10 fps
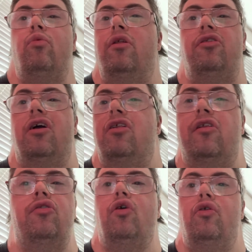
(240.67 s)

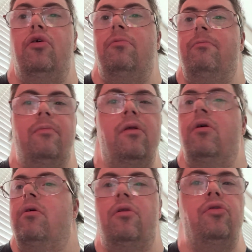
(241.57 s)
ridiculous Donna.
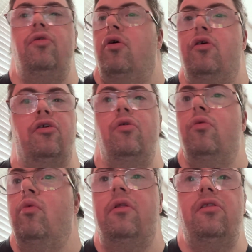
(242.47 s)
Donna, you are
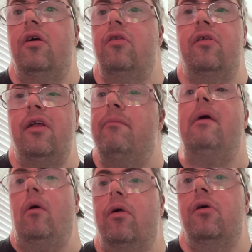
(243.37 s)
ridiculous
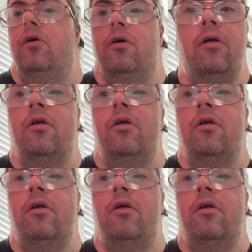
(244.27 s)
America.